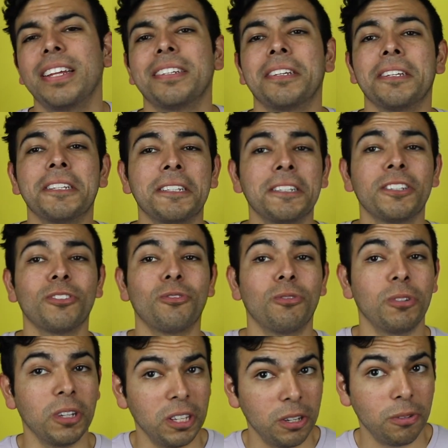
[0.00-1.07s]
so this is
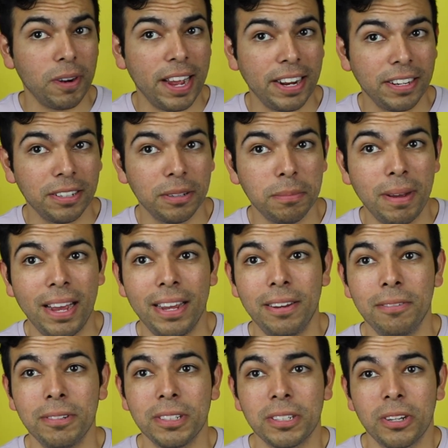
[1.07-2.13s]
really random. I
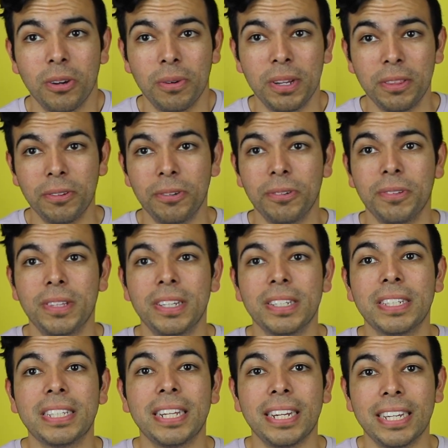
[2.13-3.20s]
was going through
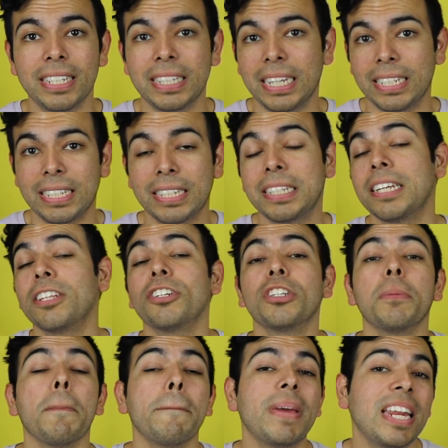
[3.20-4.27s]
this list. As I said, there's
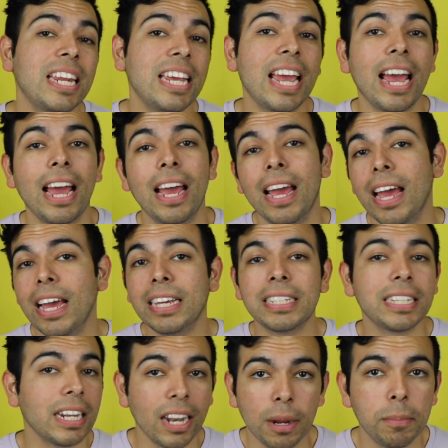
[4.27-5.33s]
many
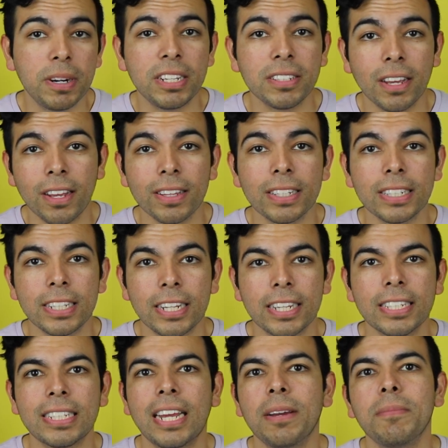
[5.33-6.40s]
celebrities on this
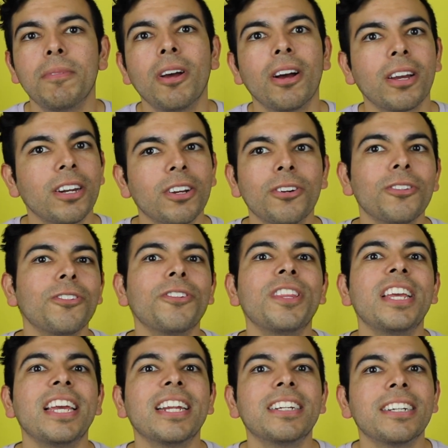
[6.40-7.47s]
list. I'm not going to go through
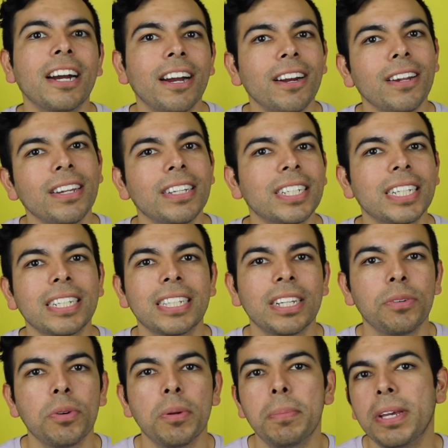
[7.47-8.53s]
the entire list because
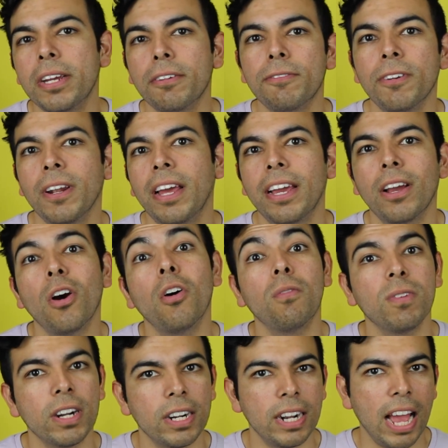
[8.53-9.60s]
then we'd be here for like
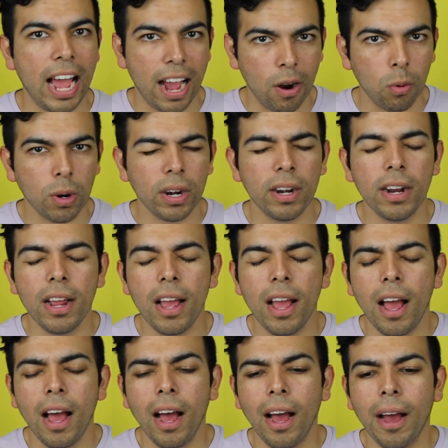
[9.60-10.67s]
over an hour.
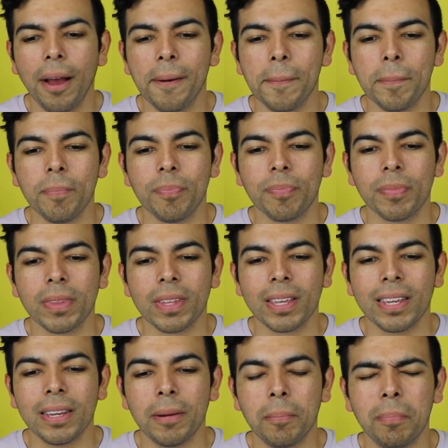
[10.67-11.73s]

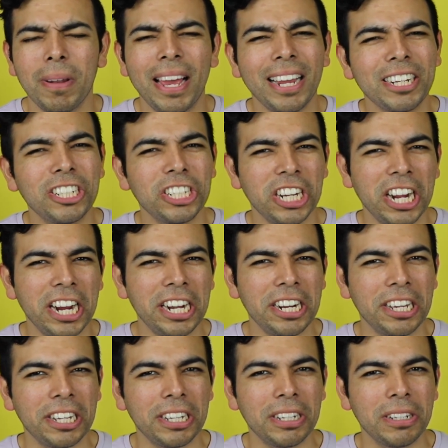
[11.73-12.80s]
Blac
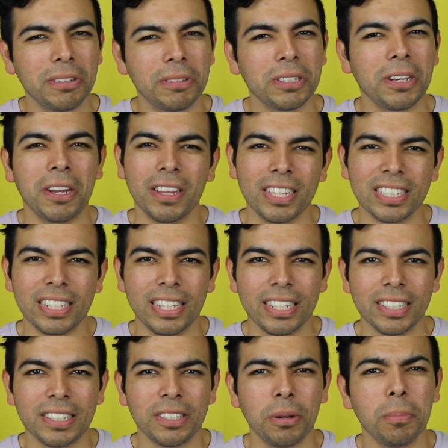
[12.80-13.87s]
Chyna was on this
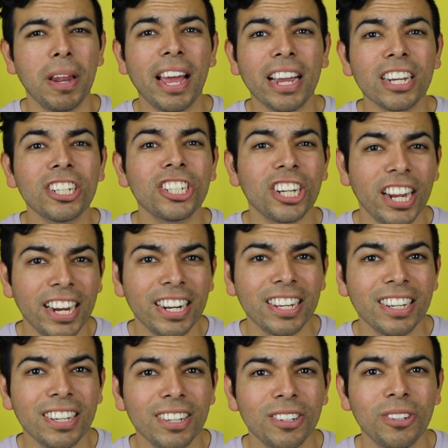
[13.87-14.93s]
list. So Blac
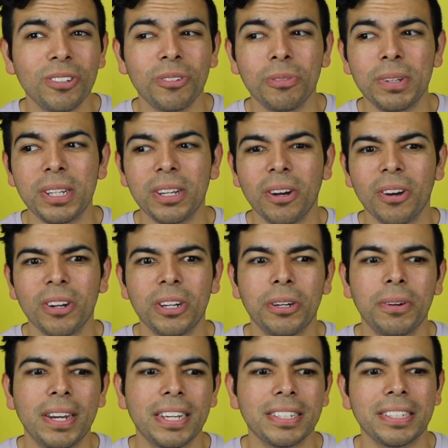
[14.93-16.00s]
Chyna, who we all
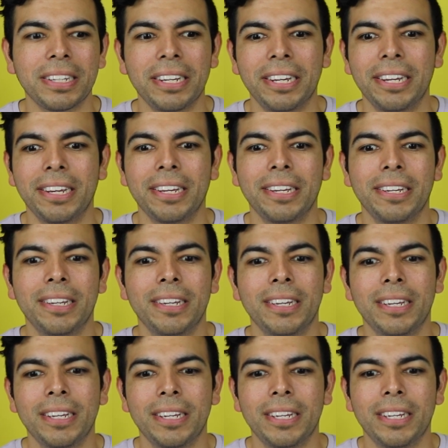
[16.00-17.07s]
know as like
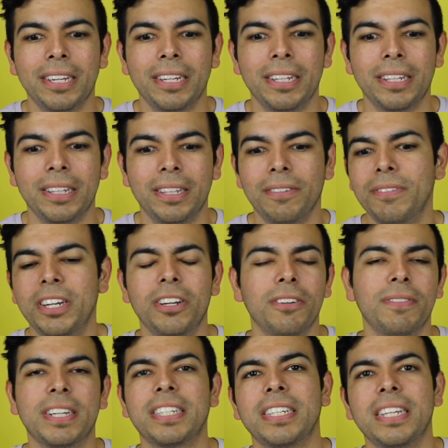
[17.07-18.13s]
the video
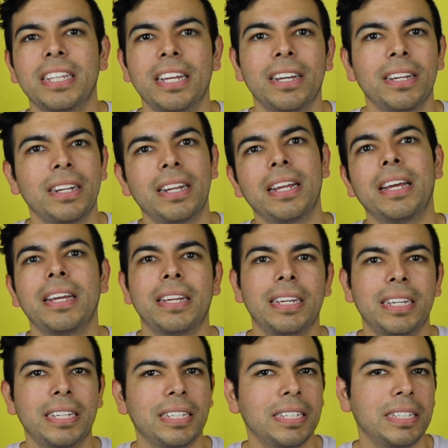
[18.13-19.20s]
vixen that
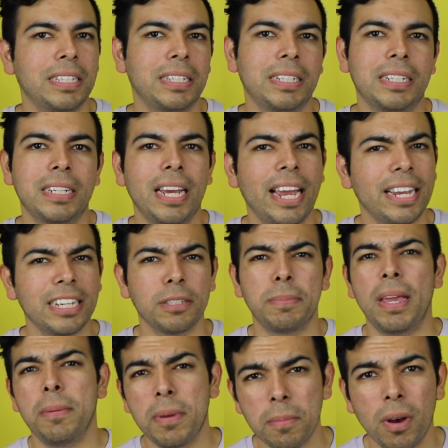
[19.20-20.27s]
is Tyga's
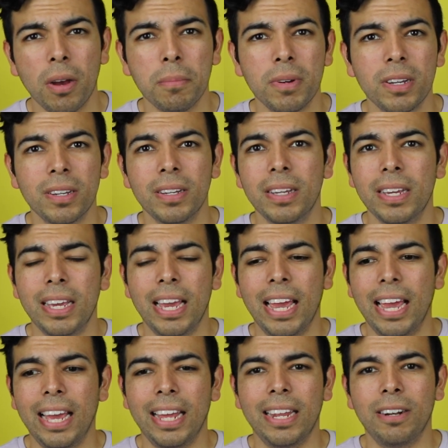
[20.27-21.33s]
baby mama
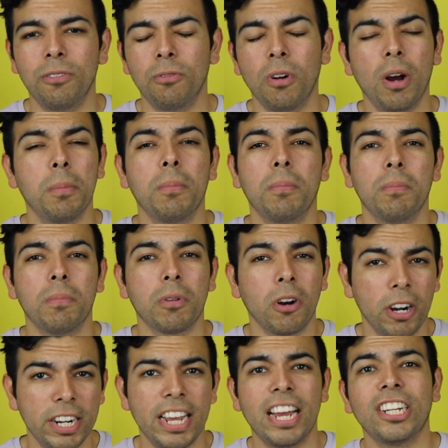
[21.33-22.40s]
and Rob
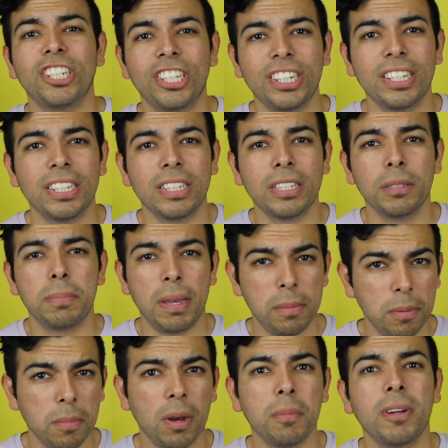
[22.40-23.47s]
Kardashian's
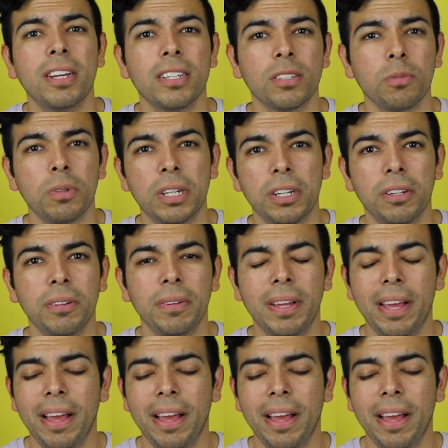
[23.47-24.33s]
baby mama as well,